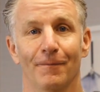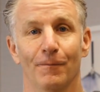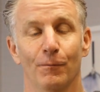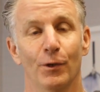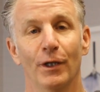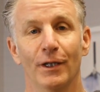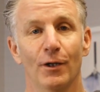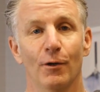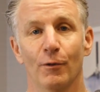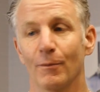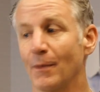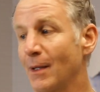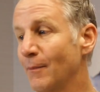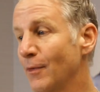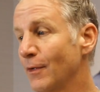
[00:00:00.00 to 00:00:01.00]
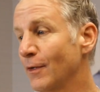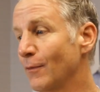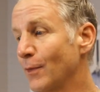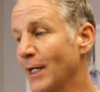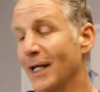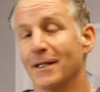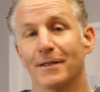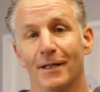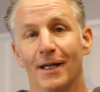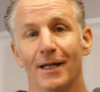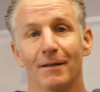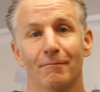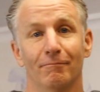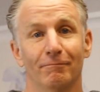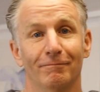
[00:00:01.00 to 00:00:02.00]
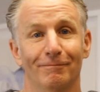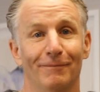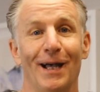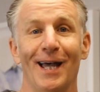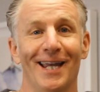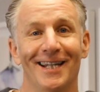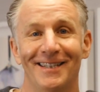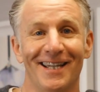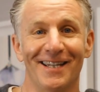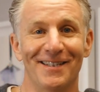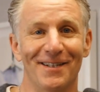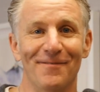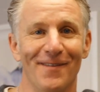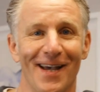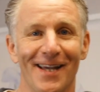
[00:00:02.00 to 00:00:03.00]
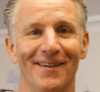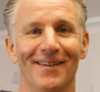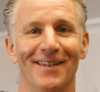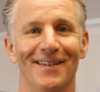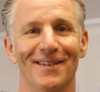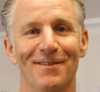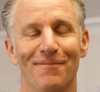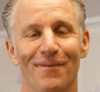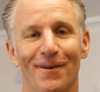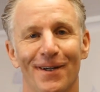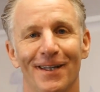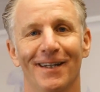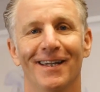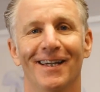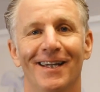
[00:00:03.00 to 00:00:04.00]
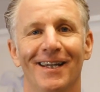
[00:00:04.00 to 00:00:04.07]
Really don't remember what I said, but it doesn't matter at this point.